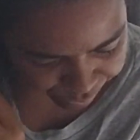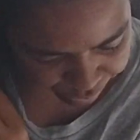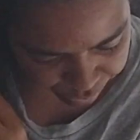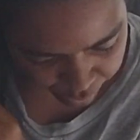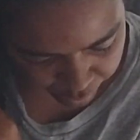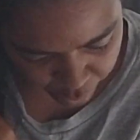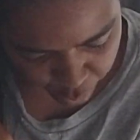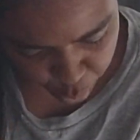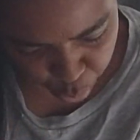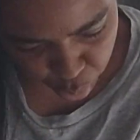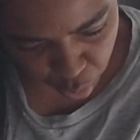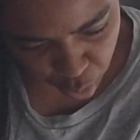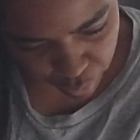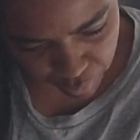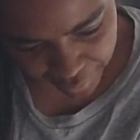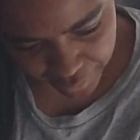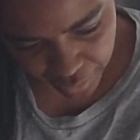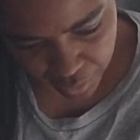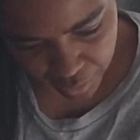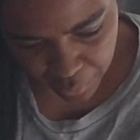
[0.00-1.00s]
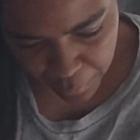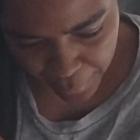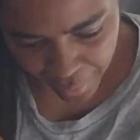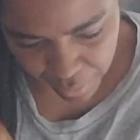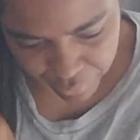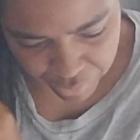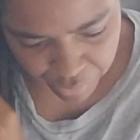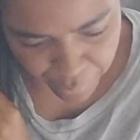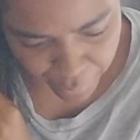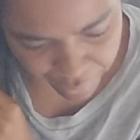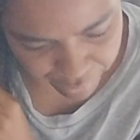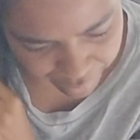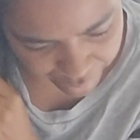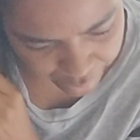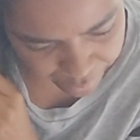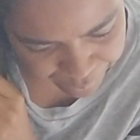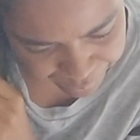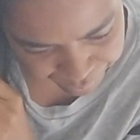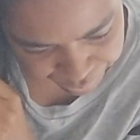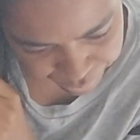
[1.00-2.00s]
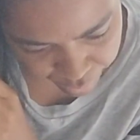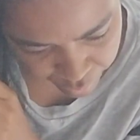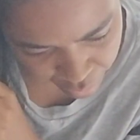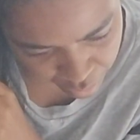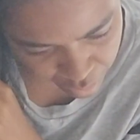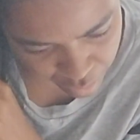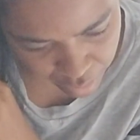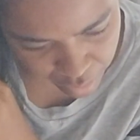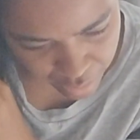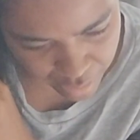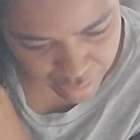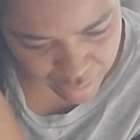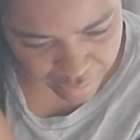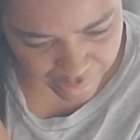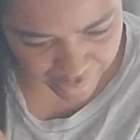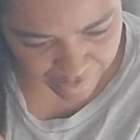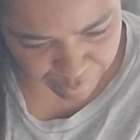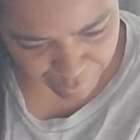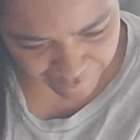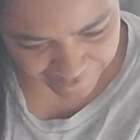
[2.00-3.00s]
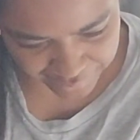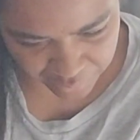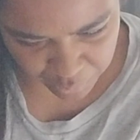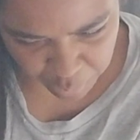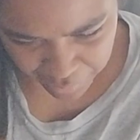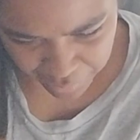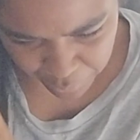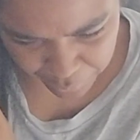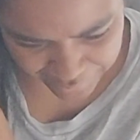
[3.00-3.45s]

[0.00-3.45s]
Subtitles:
the prorated amount for my rent. And then messaged me and was